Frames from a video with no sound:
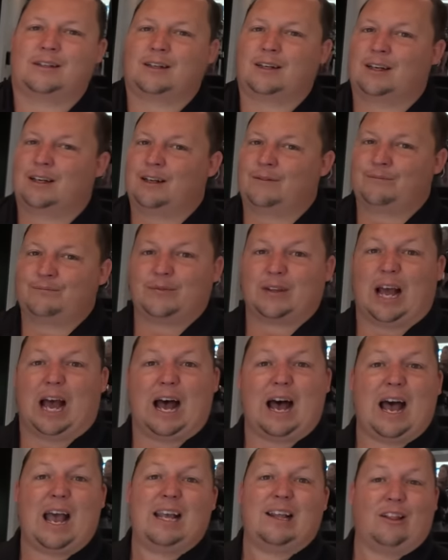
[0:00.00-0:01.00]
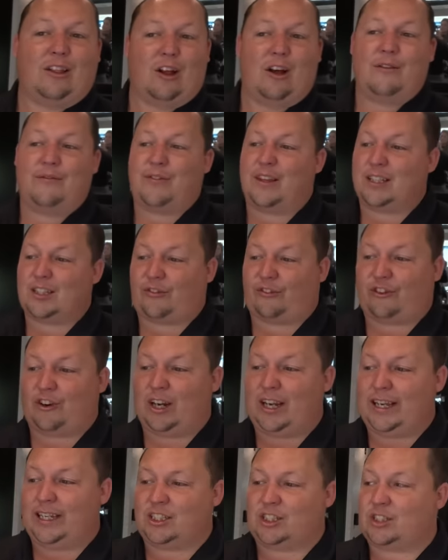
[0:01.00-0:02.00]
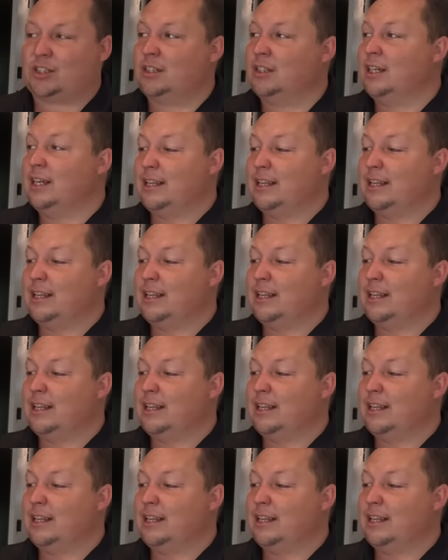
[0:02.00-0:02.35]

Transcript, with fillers: much taller it I is love this you. fridge.